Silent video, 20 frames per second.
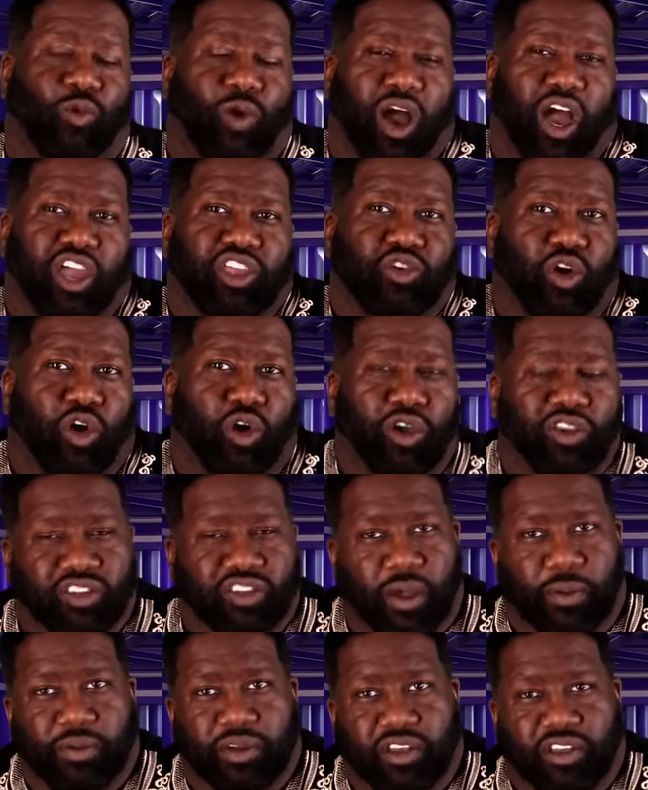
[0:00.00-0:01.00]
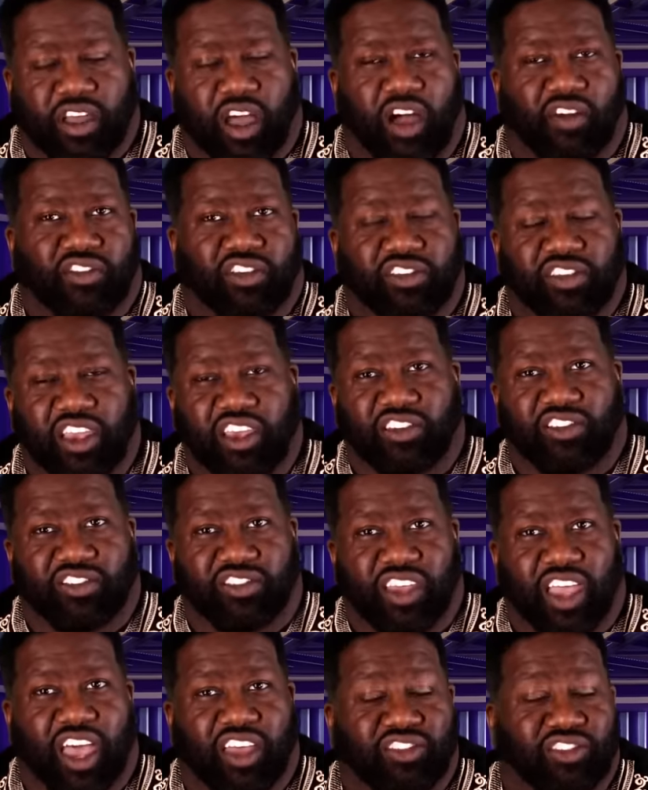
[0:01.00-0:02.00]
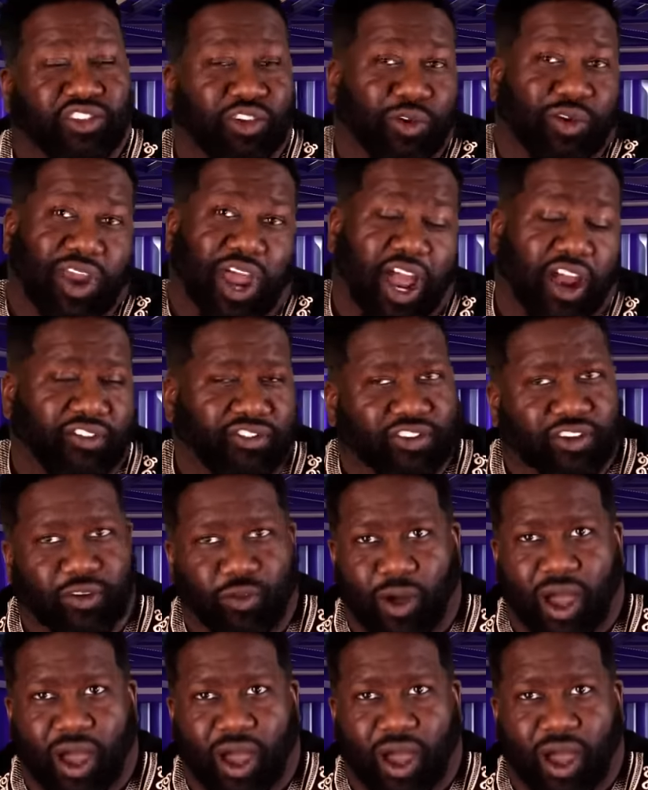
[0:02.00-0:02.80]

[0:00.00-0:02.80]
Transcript: Why are you always coming in conversations that has to do with Africa?